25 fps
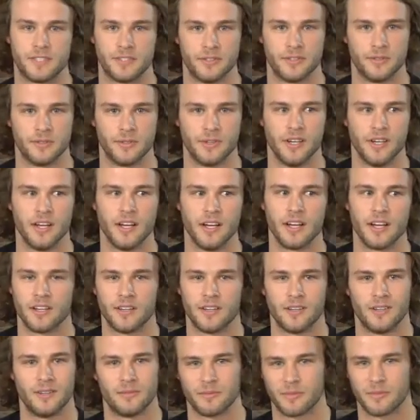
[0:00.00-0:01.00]
to
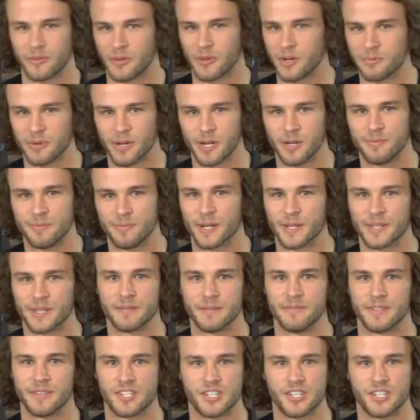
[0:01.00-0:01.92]
3D print a part than